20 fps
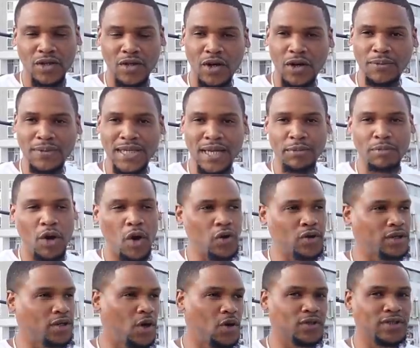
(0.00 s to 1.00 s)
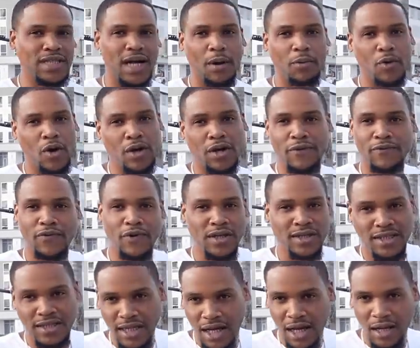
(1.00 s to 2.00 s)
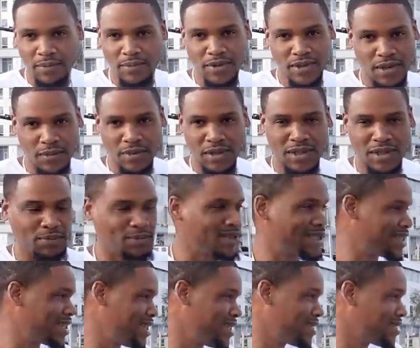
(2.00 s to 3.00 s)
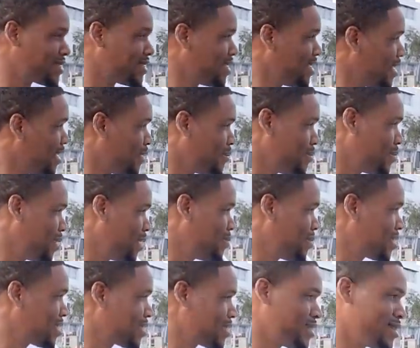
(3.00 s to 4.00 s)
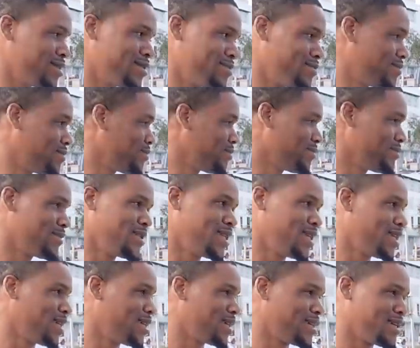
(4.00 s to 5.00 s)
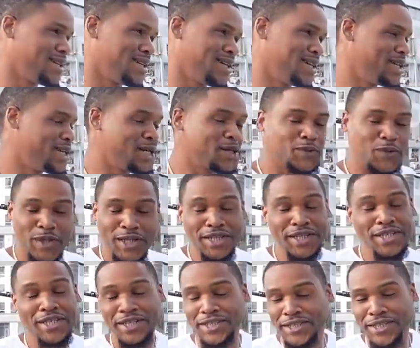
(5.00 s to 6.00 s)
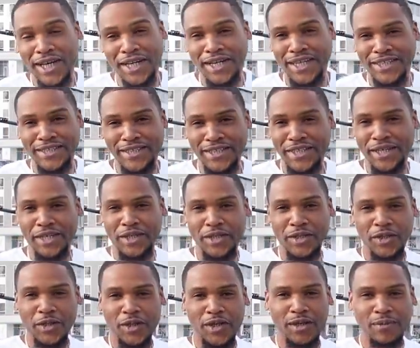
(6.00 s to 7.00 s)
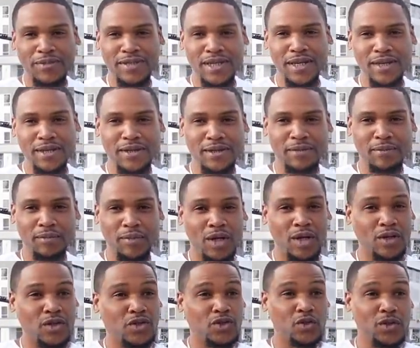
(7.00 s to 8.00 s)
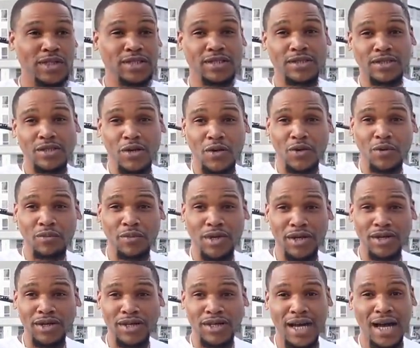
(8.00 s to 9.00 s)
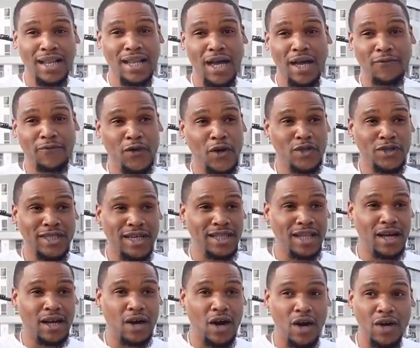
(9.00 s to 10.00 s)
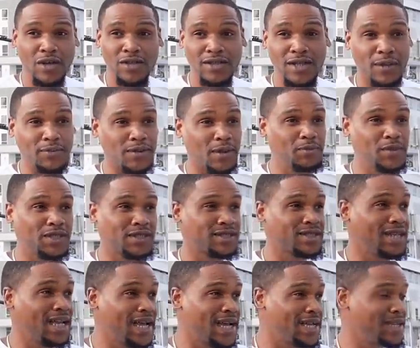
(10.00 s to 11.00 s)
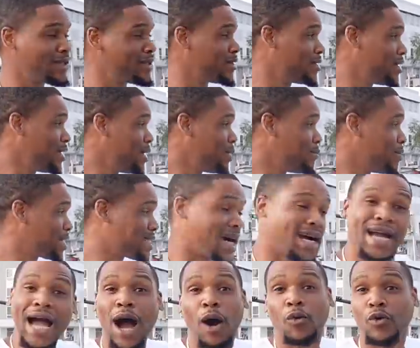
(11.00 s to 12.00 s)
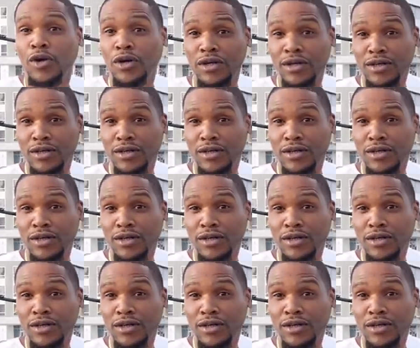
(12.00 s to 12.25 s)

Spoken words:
You know what I'm saying? Motor gonna stop working for the top, some shit. But this, my shit, it is what it is, like I said, you know what I'm saying? But to each his own, bro. I like verts, I like hard tops. I'm just glad to, which I got one.